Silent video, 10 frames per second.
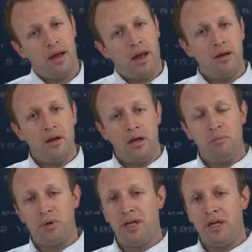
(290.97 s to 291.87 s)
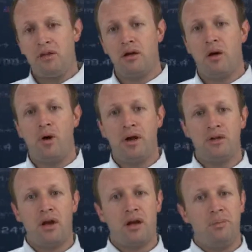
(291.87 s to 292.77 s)
And in particular, I want
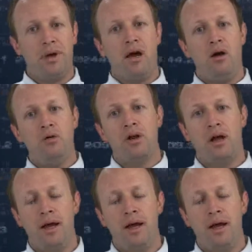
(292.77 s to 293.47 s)
to talk about